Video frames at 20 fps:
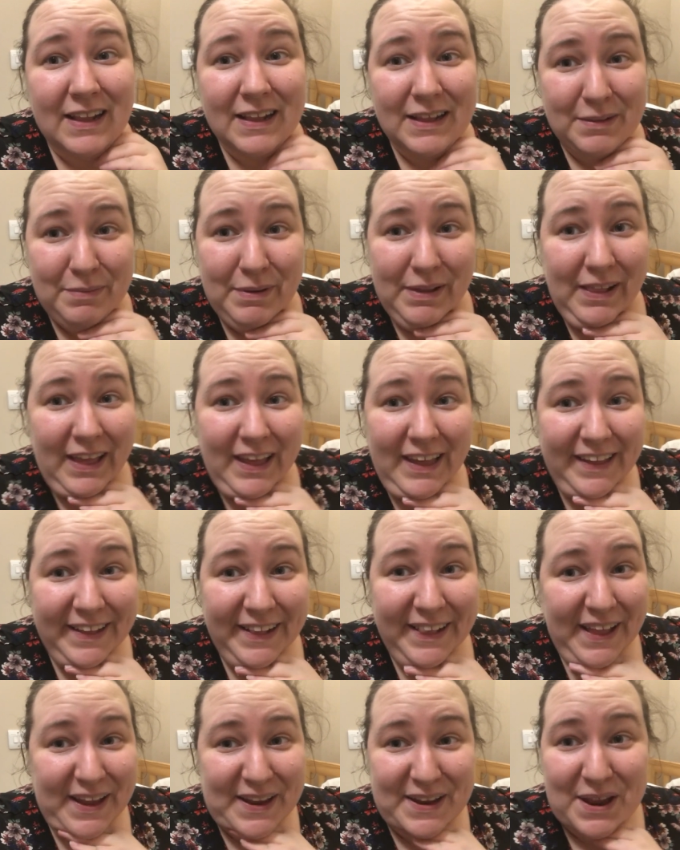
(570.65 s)
a little bit later
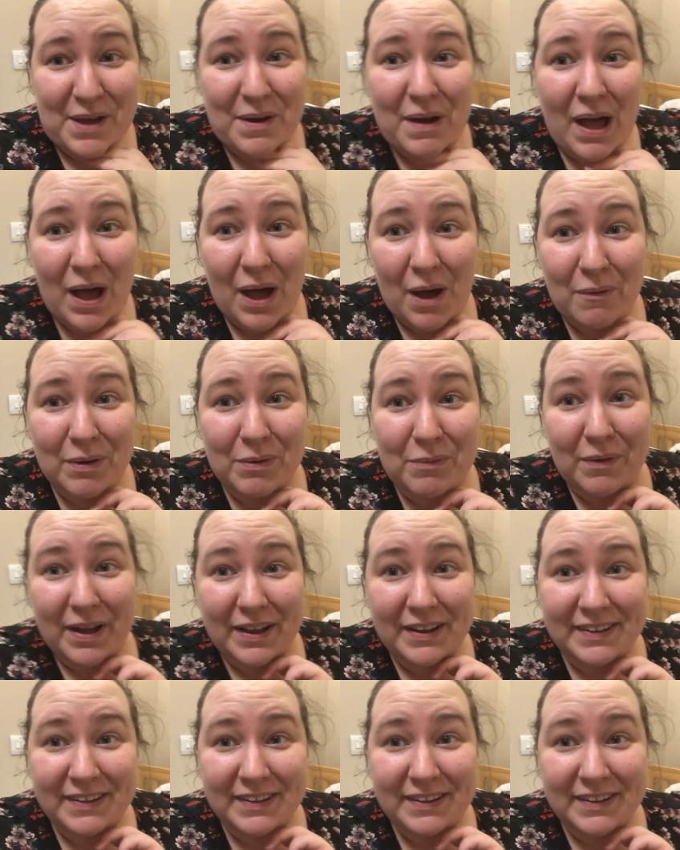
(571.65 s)
and let you know how it